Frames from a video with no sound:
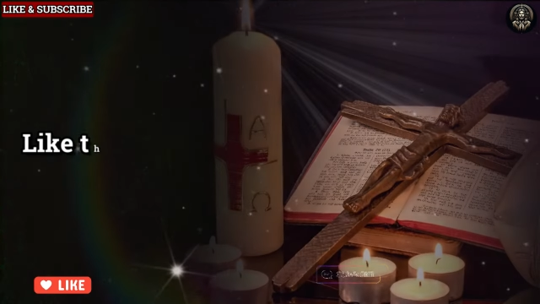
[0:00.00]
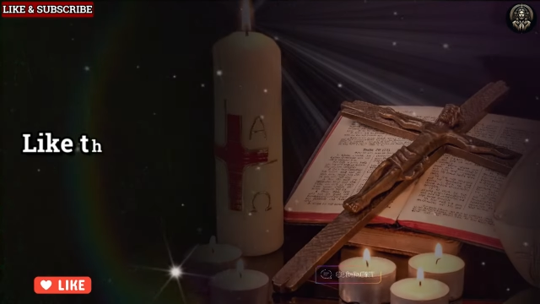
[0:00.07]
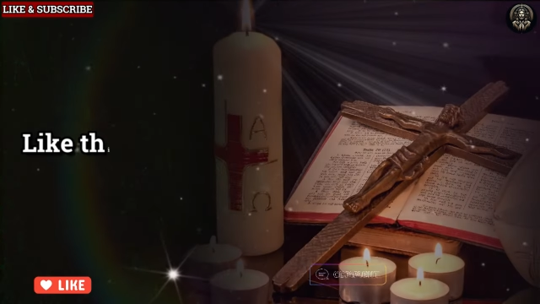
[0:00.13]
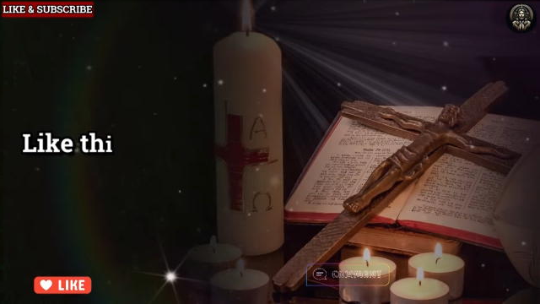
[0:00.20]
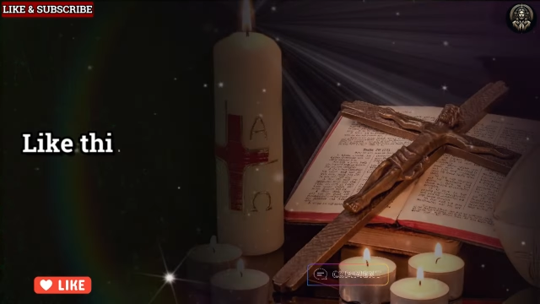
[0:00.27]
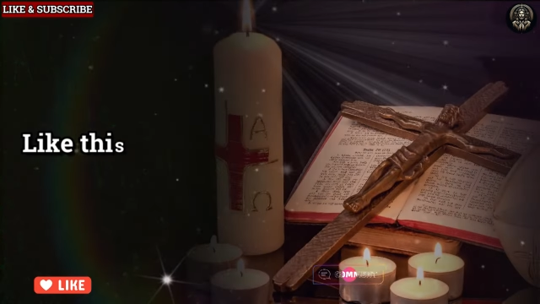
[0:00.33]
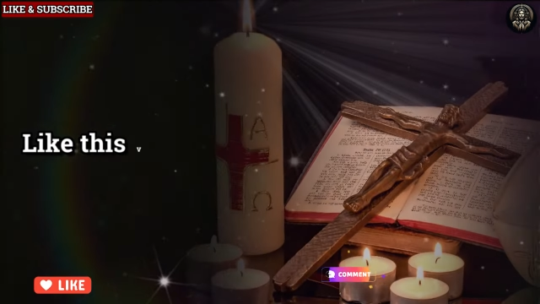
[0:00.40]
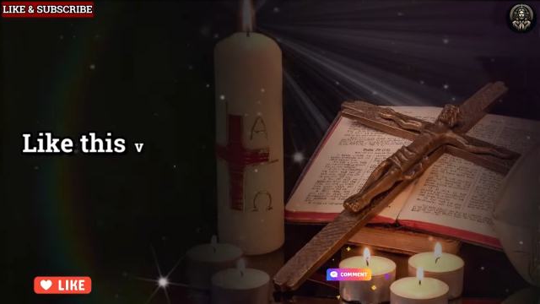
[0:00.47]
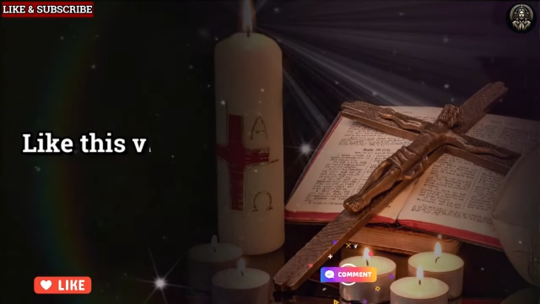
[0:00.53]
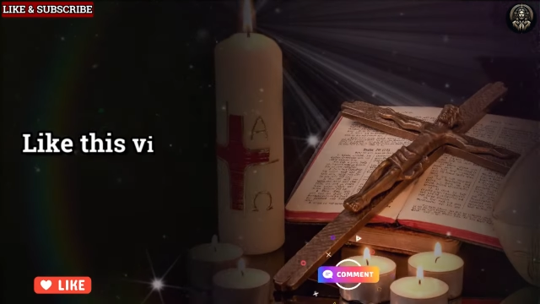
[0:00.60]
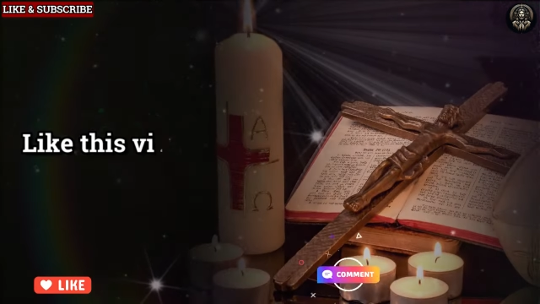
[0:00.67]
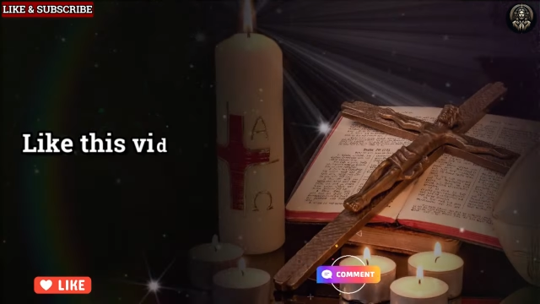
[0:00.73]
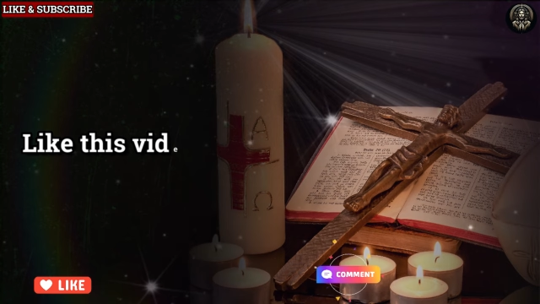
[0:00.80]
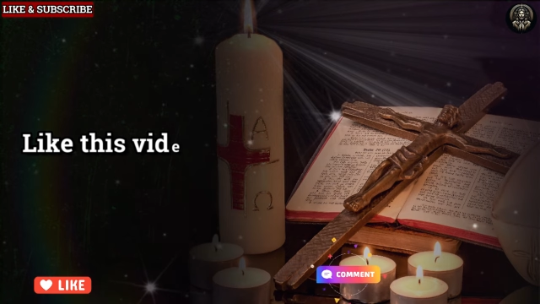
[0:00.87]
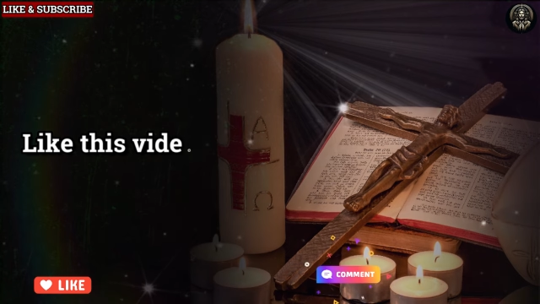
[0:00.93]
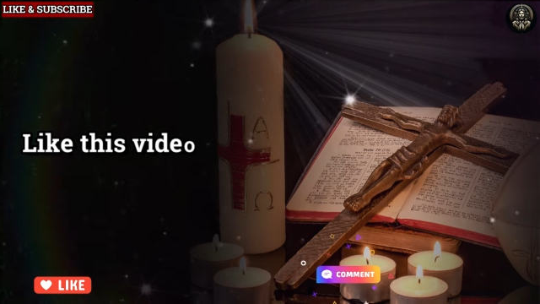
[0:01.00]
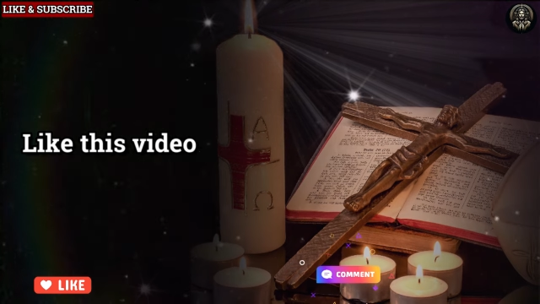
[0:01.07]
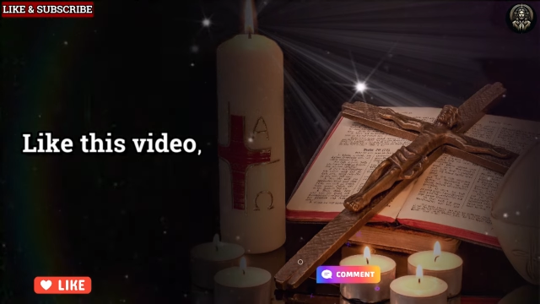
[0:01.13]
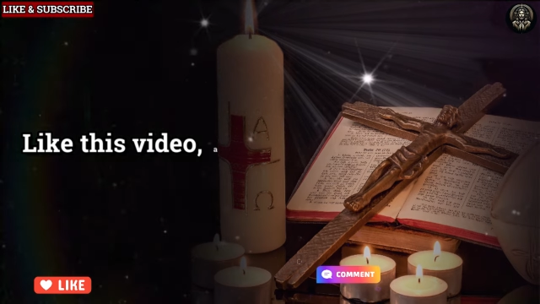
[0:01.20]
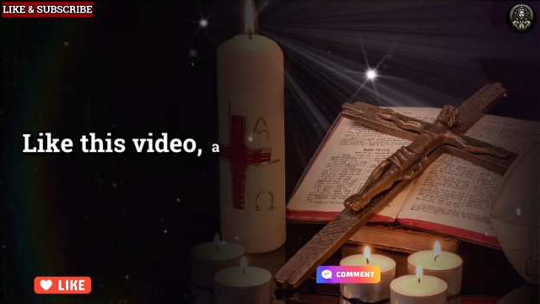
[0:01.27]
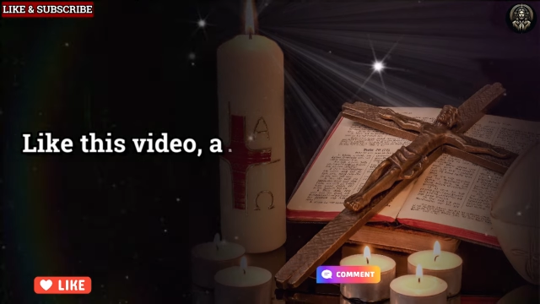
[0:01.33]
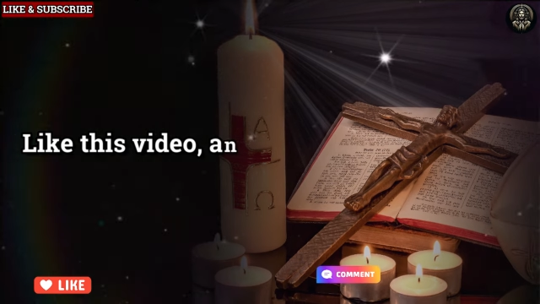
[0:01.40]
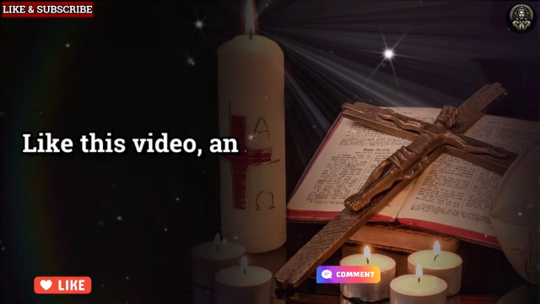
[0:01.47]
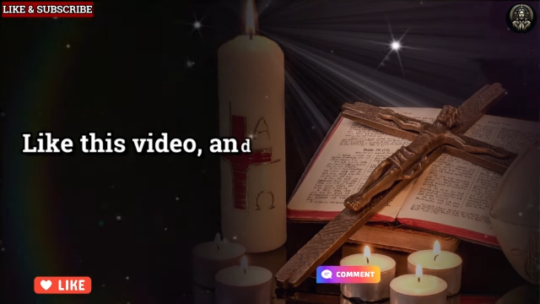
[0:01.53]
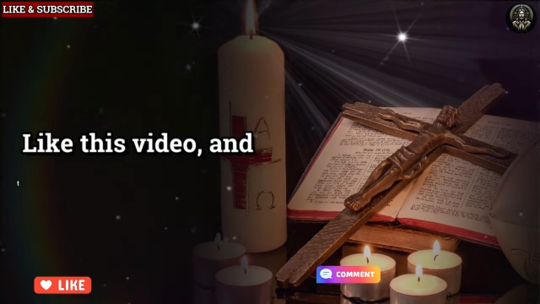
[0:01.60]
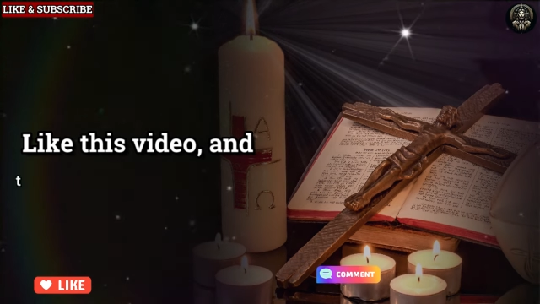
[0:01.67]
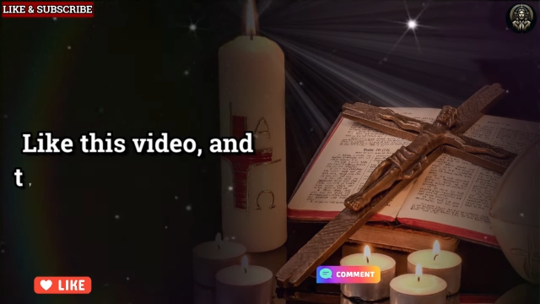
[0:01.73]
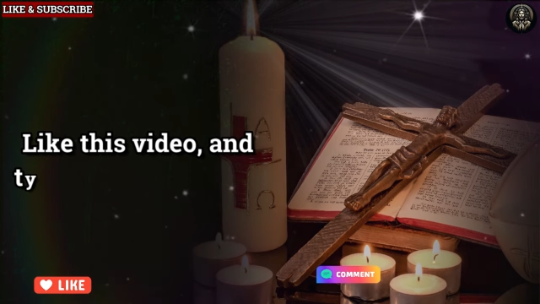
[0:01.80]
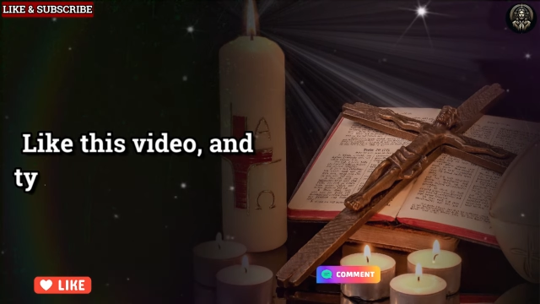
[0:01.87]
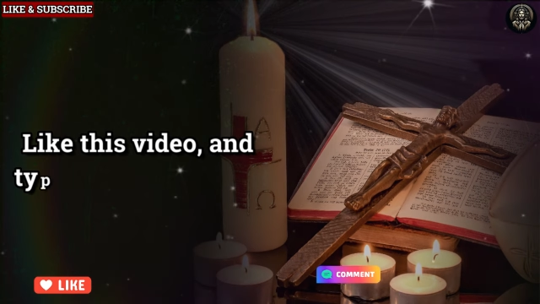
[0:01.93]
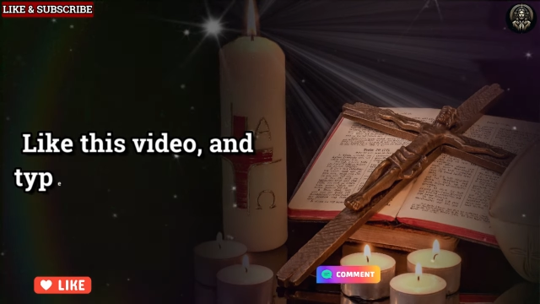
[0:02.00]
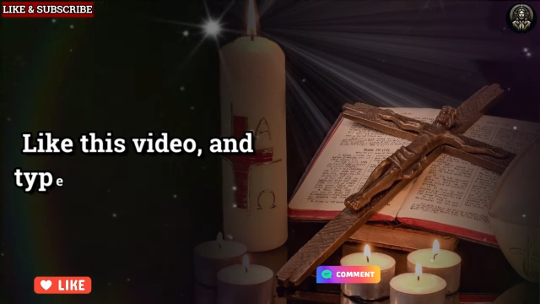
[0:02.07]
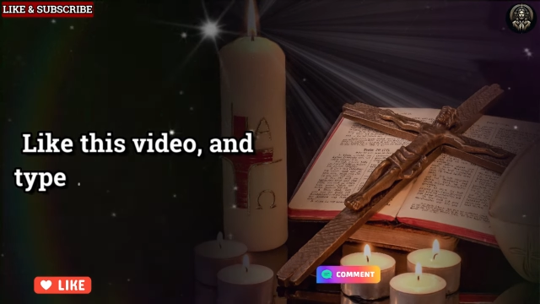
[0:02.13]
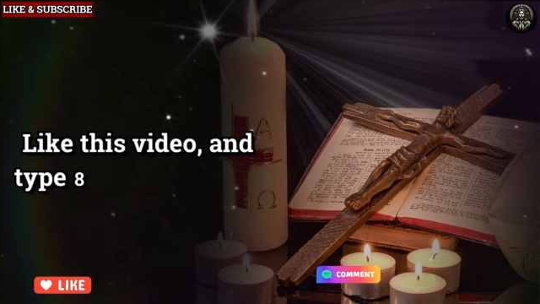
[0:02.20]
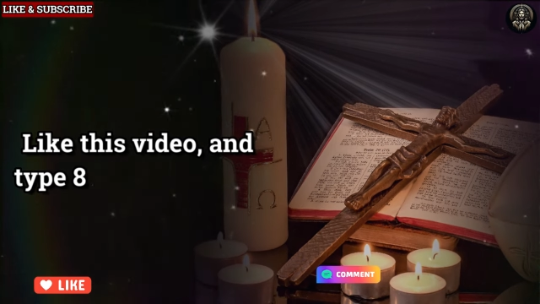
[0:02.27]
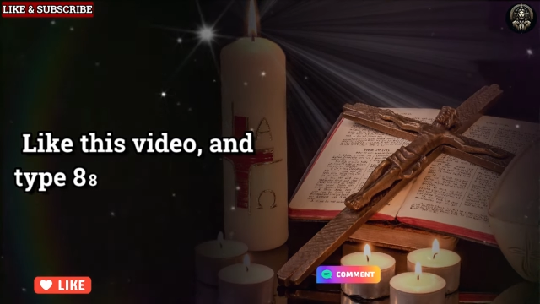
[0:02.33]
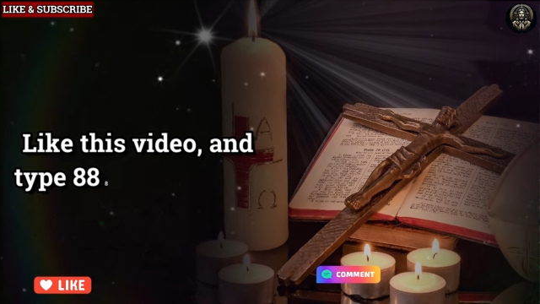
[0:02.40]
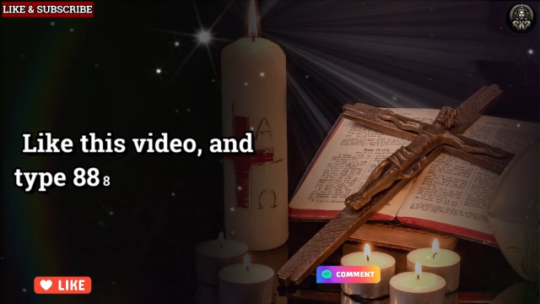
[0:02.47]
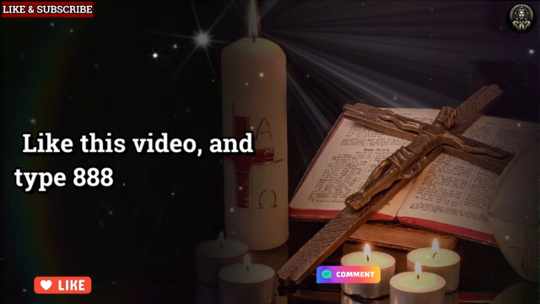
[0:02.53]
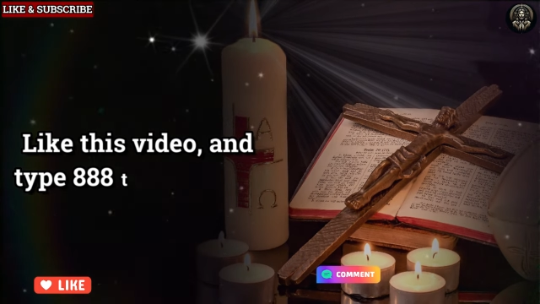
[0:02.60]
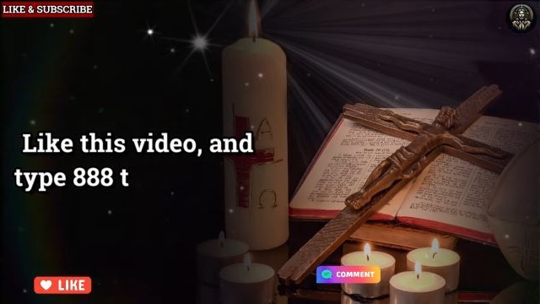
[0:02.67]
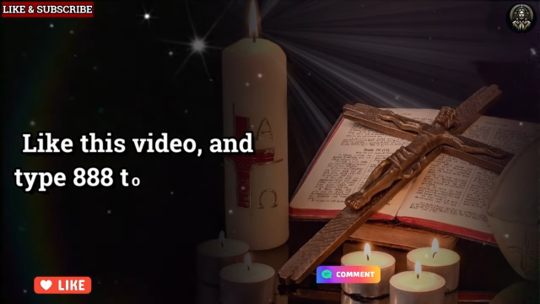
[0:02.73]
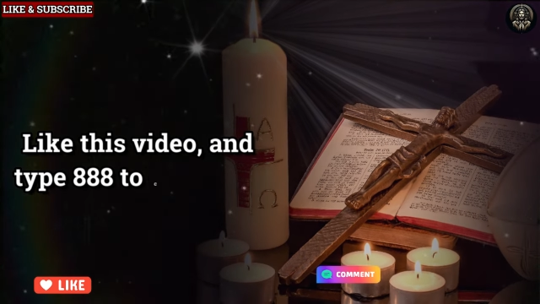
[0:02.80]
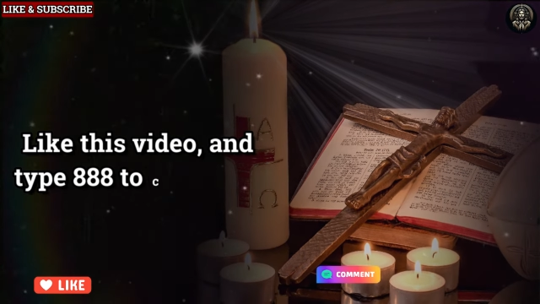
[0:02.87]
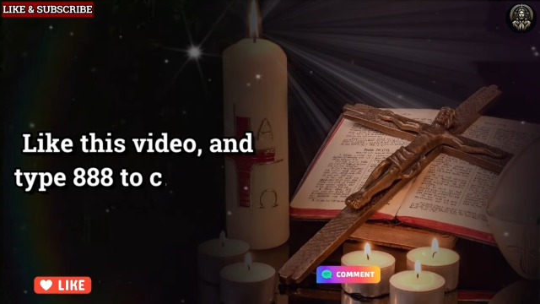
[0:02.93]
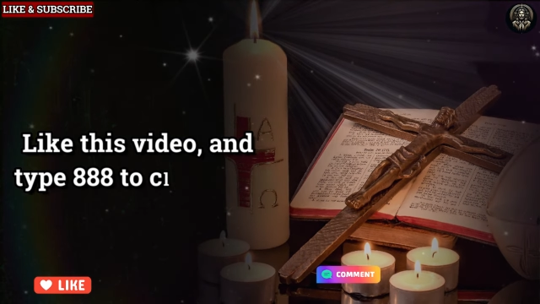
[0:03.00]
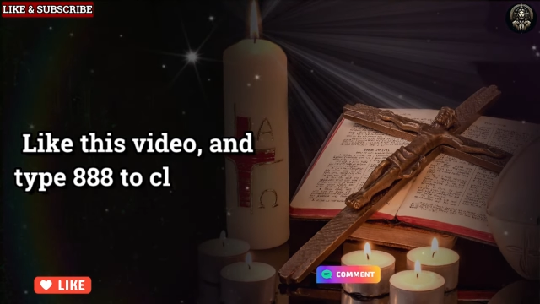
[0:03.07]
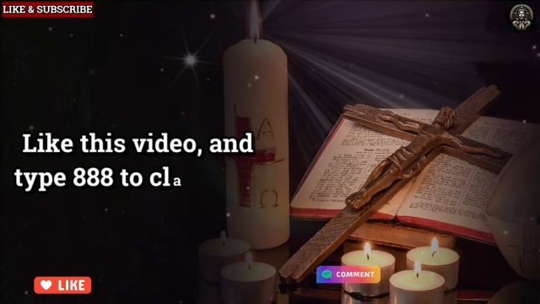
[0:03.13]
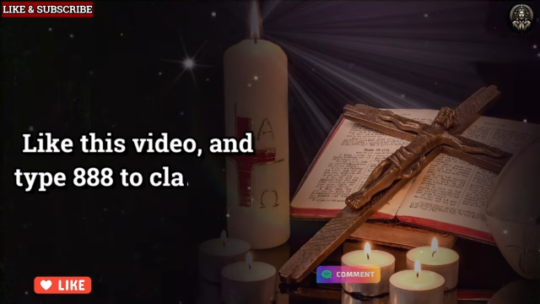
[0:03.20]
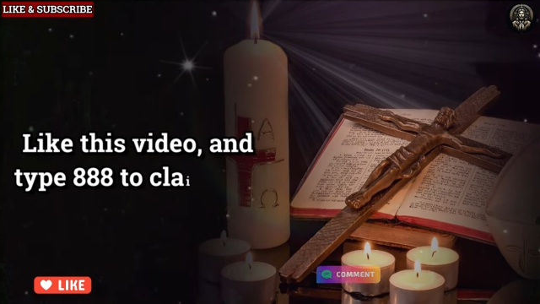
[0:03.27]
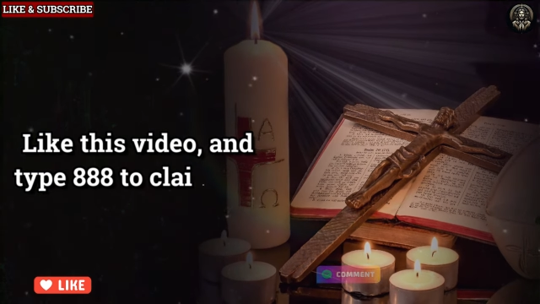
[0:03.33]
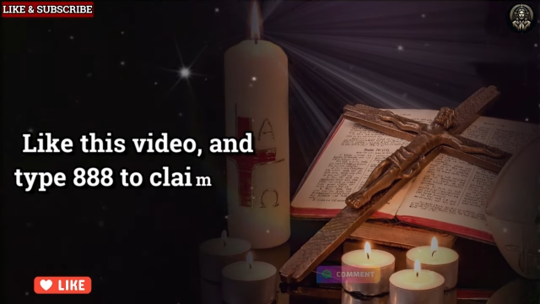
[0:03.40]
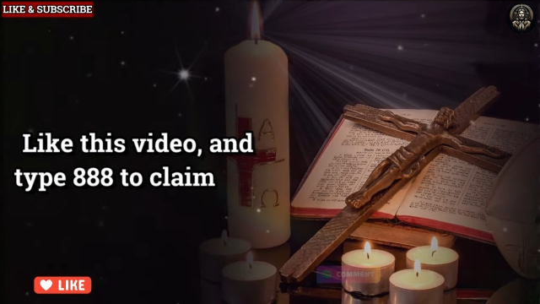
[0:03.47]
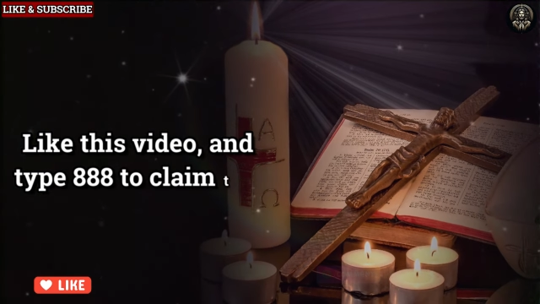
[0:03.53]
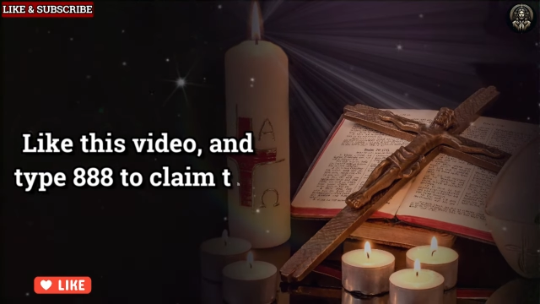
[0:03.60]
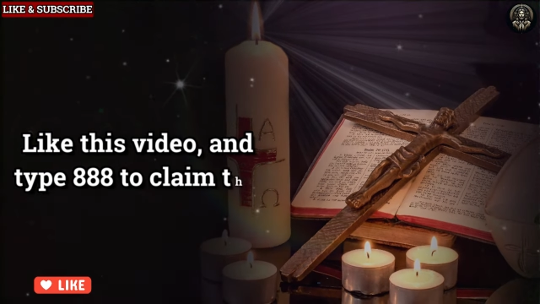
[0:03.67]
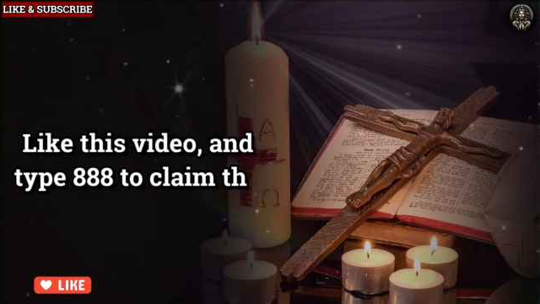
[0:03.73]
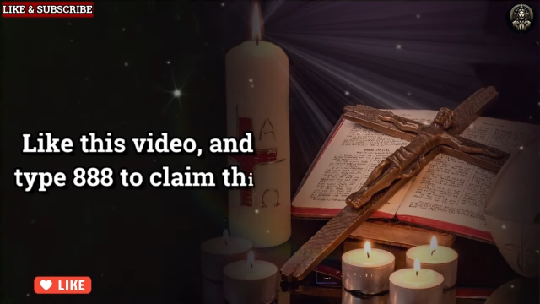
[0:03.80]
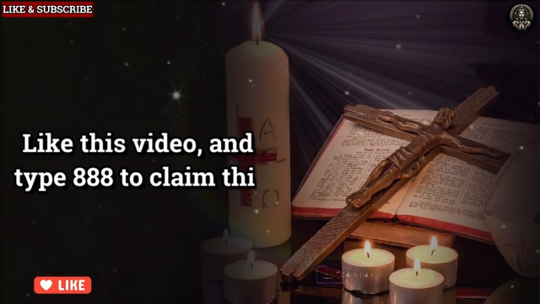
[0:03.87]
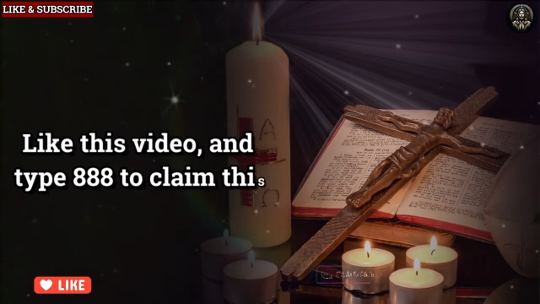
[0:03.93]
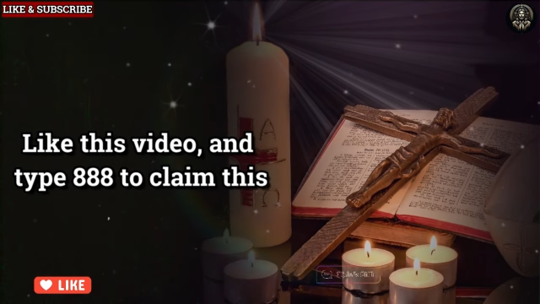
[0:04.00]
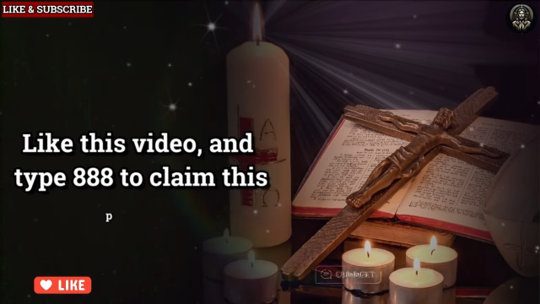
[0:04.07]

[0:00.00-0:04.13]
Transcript: Nobody's mouth can be seen.